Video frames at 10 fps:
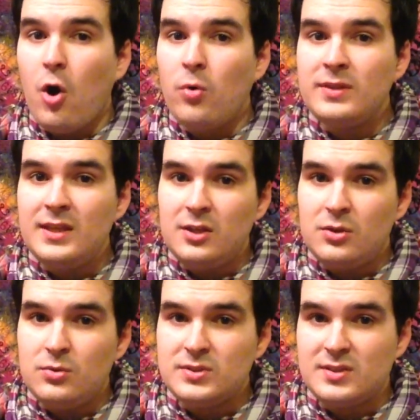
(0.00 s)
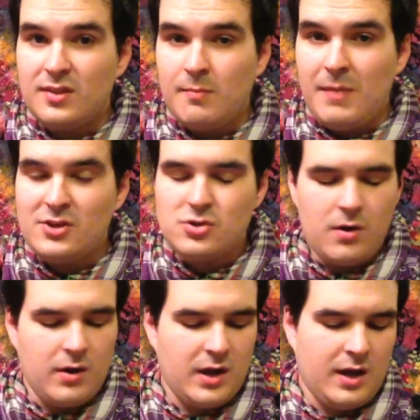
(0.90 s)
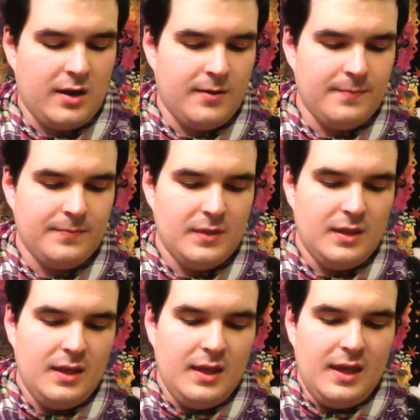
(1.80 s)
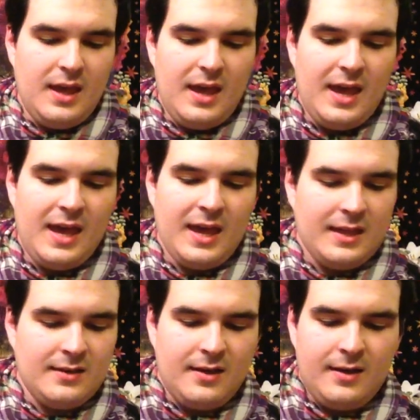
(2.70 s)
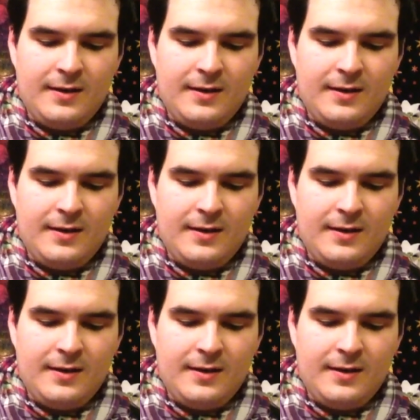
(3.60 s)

only used the major arcana. And